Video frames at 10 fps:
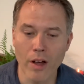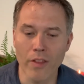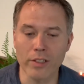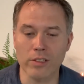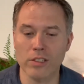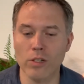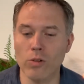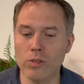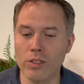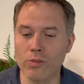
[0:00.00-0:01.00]
this
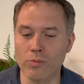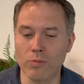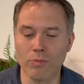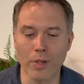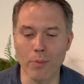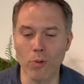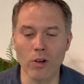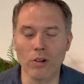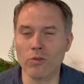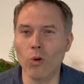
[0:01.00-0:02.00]
chosen people,
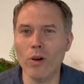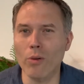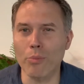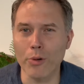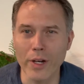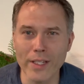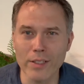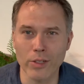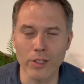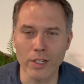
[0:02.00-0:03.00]
a royal
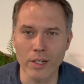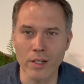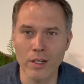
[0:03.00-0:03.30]
priesthood,